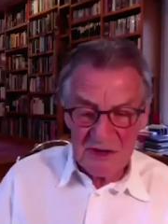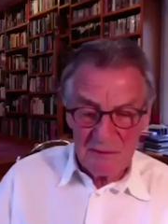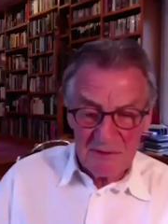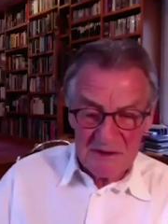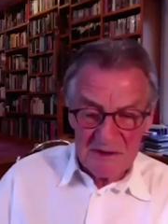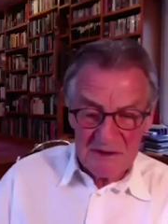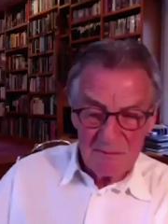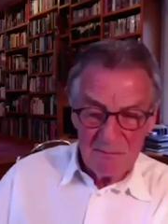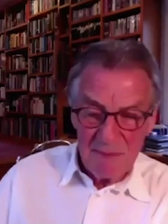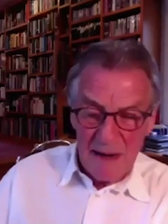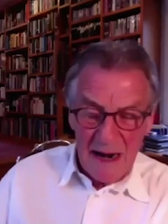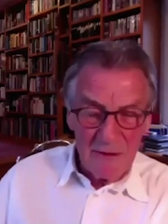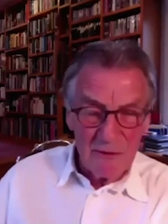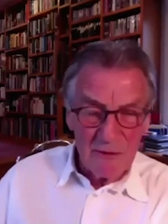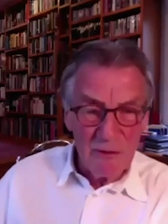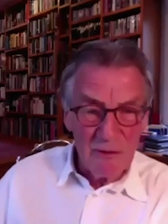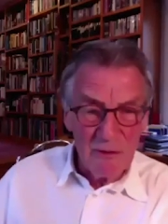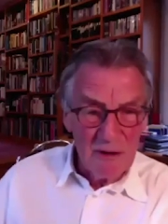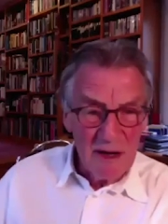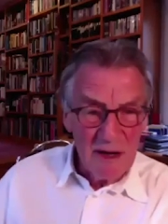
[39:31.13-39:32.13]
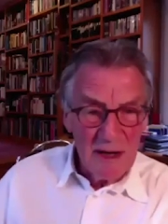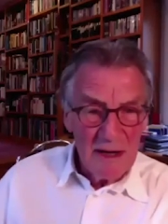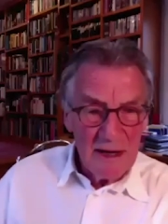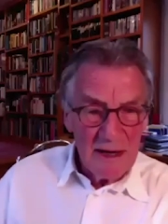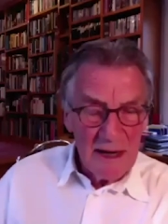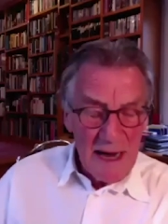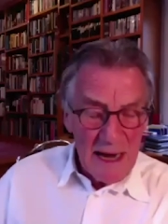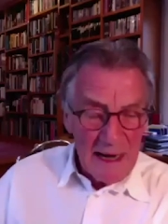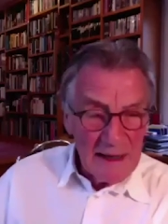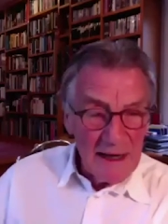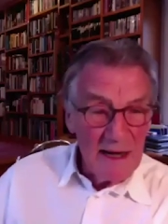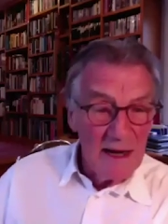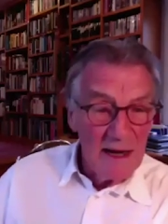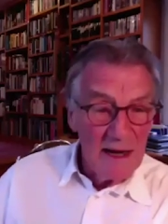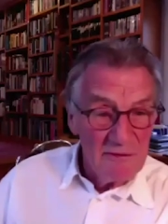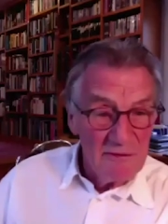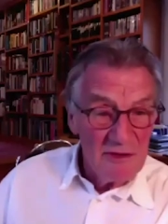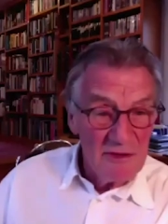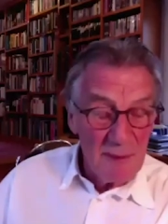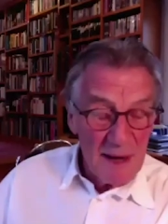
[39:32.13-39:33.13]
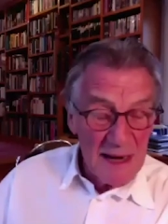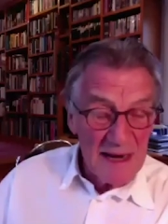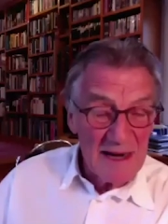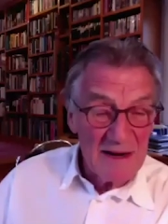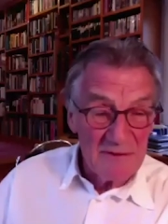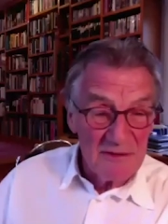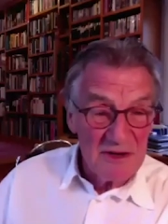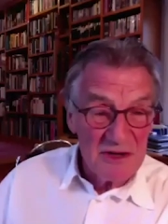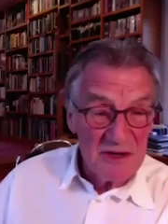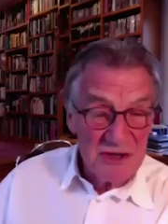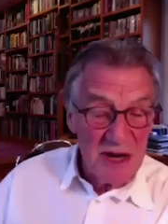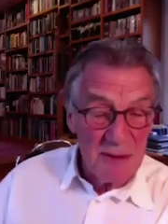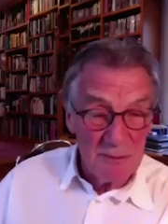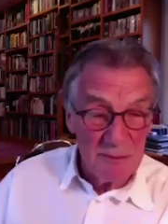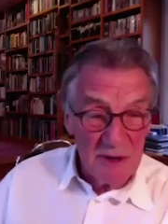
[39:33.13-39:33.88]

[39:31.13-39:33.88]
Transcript: was a barrel hanging over the back of the ship.